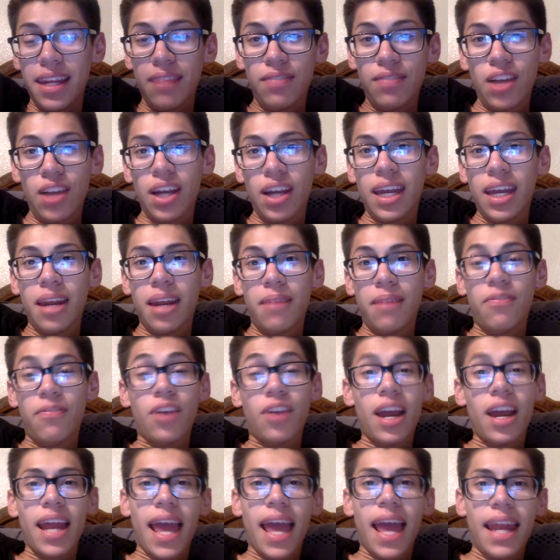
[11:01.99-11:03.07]
vlog and I forgot
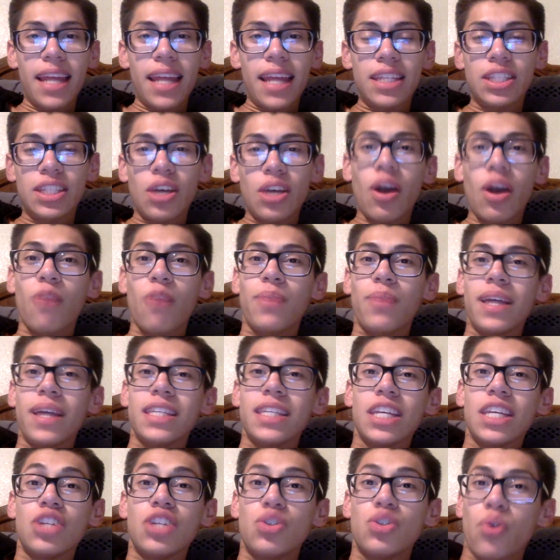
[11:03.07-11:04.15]
to end it, so I hope you guys
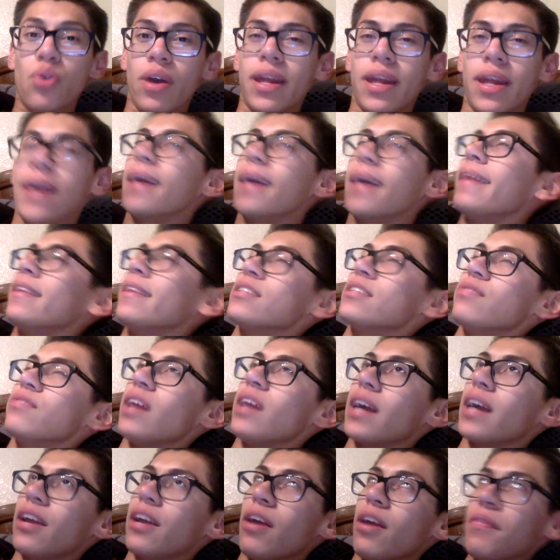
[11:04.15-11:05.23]
enjoyed this
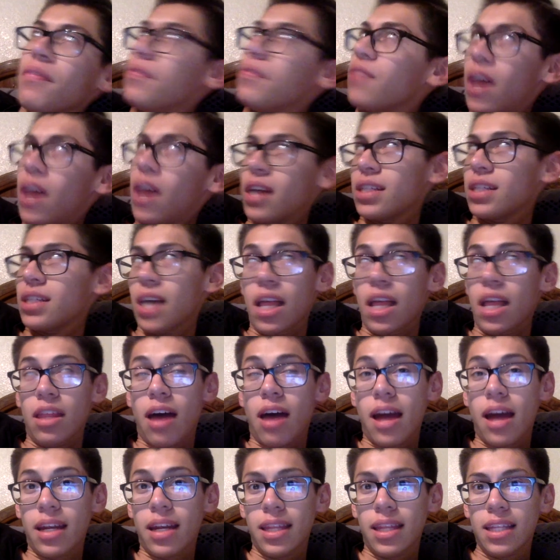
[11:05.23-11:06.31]
vlog. I haven't vlogged a
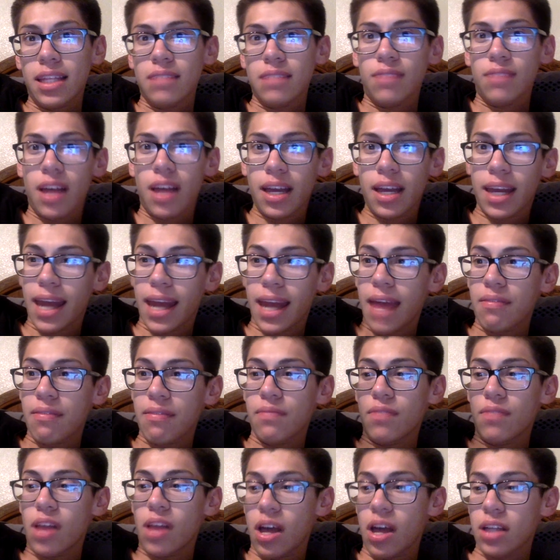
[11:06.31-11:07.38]
lot in this vlog and I haven't
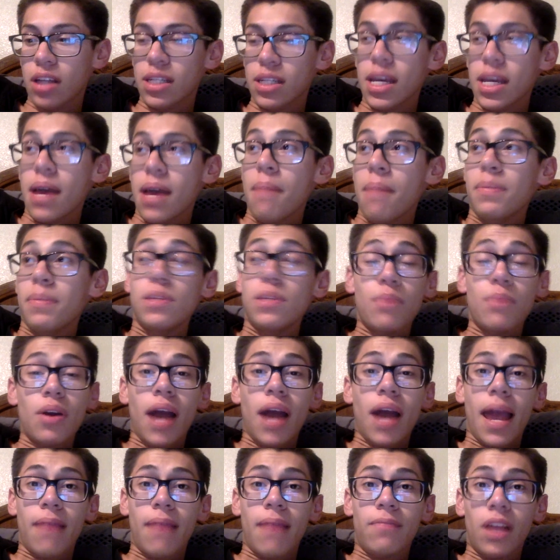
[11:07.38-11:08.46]
vlogged, but tomorrow I
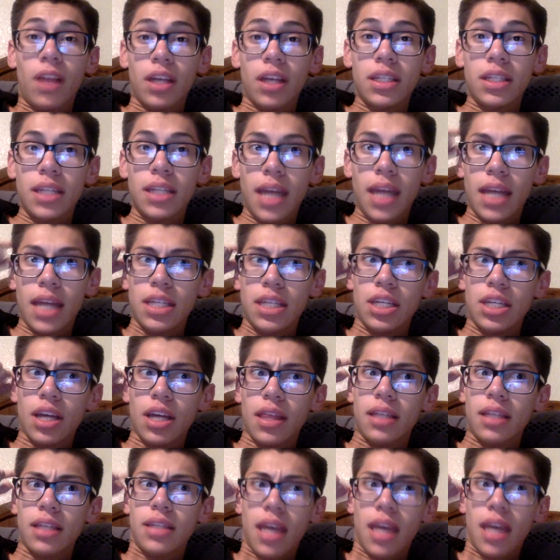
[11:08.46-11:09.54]
am vlogging. Today I took the
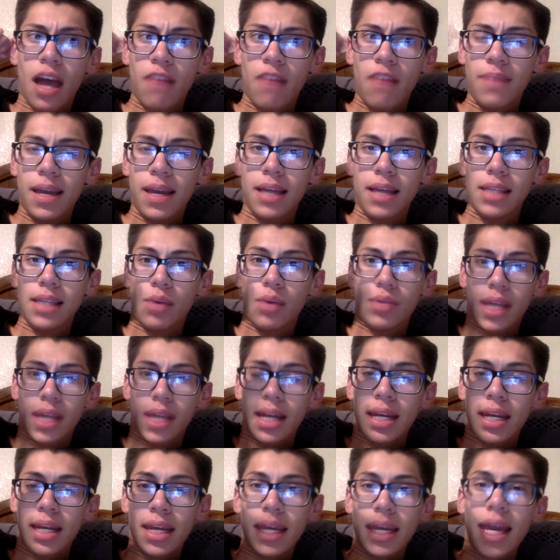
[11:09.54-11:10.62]
day off because I was
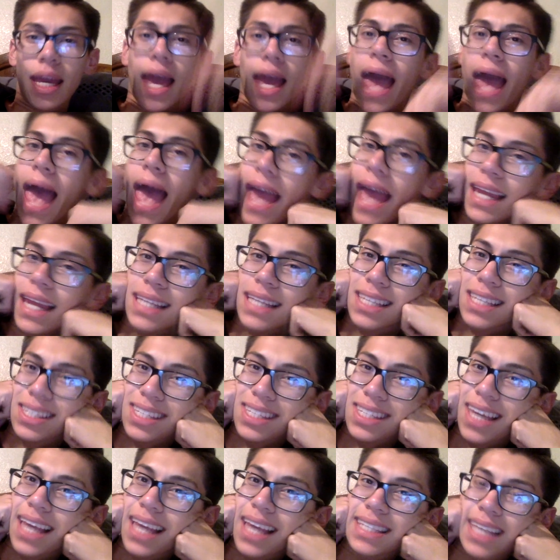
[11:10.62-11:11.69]
editing, and yes, I'll see
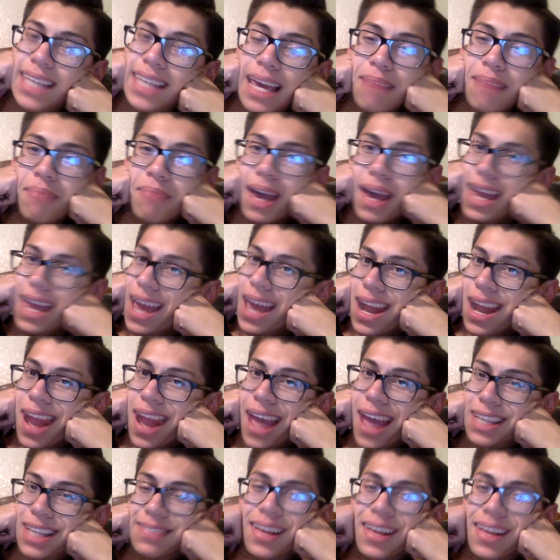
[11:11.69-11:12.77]
you guys in my
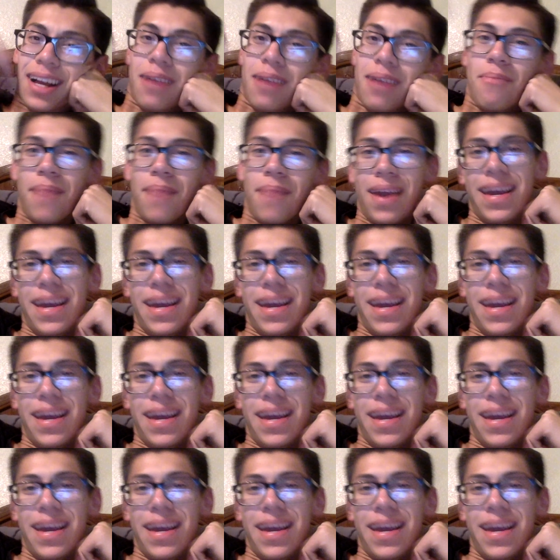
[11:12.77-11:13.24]
next vlog. Bye